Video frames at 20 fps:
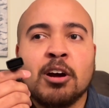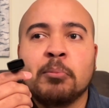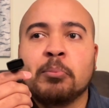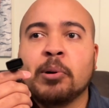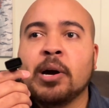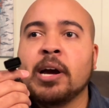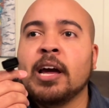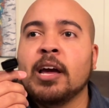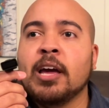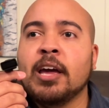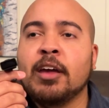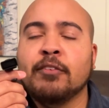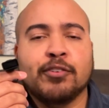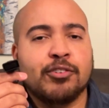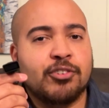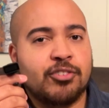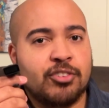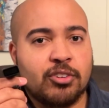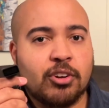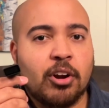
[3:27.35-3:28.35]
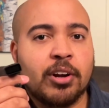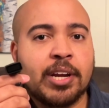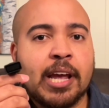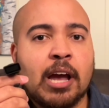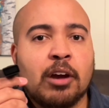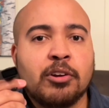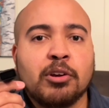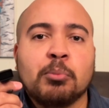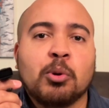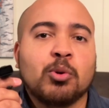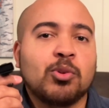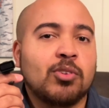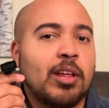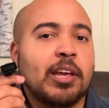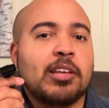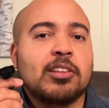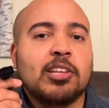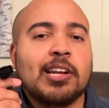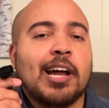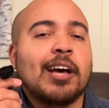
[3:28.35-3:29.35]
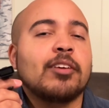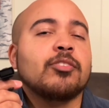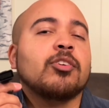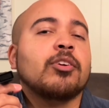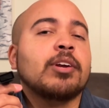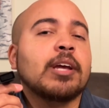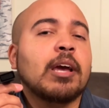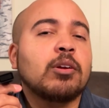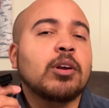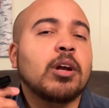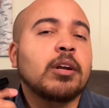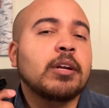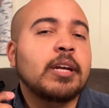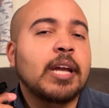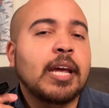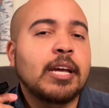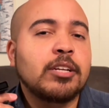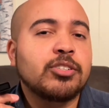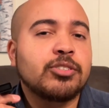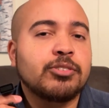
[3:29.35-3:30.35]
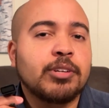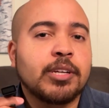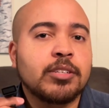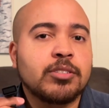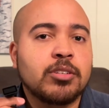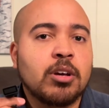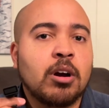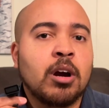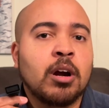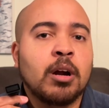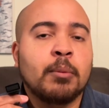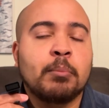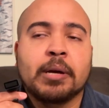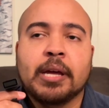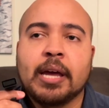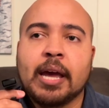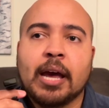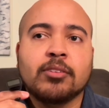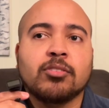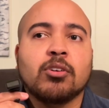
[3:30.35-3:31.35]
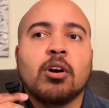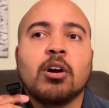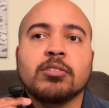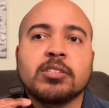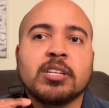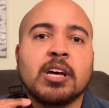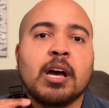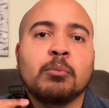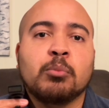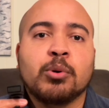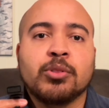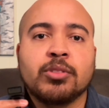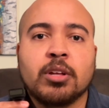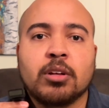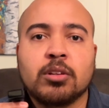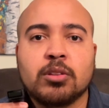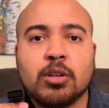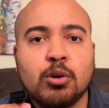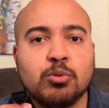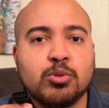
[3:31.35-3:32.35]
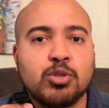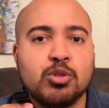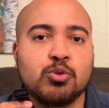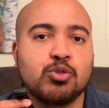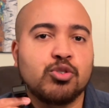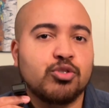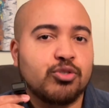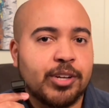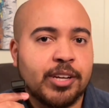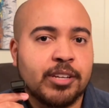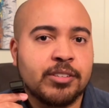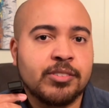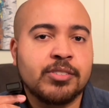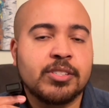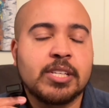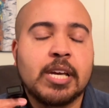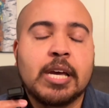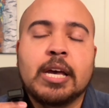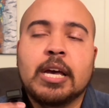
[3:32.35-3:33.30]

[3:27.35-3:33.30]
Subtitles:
but if you're just starting out, you're most likely not starting out on an 8-string guitar, but it has a hard time with the low 2 strings.